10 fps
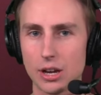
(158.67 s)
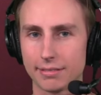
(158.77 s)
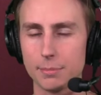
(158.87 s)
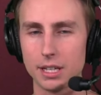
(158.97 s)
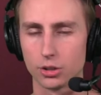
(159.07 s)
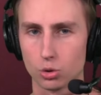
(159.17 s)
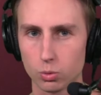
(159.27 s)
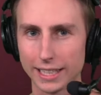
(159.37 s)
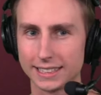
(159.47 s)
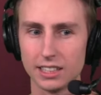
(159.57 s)
You have to be
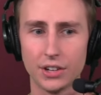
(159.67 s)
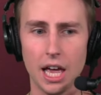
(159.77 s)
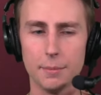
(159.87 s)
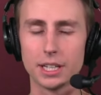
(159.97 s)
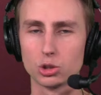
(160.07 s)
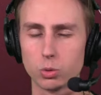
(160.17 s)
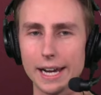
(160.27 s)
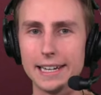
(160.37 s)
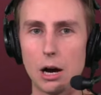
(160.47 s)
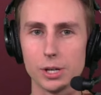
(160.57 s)
aggressive, because
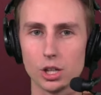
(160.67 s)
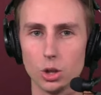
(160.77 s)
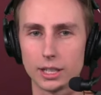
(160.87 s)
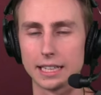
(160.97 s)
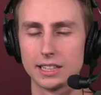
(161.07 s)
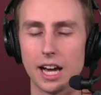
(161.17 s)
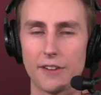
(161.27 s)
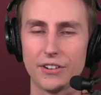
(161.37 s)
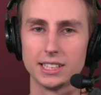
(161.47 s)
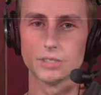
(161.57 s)
right now when you look at the
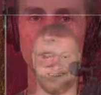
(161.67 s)
offensive